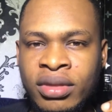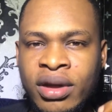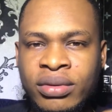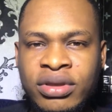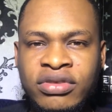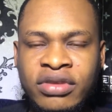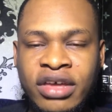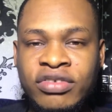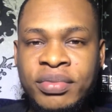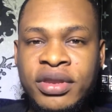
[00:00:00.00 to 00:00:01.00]
now this
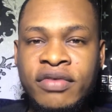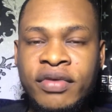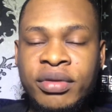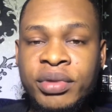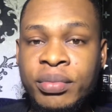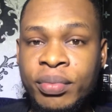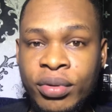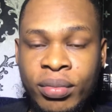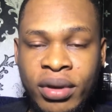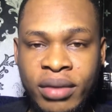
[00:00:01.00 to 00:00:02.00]
has been a very big
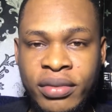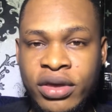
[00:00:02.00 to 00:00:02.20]
problem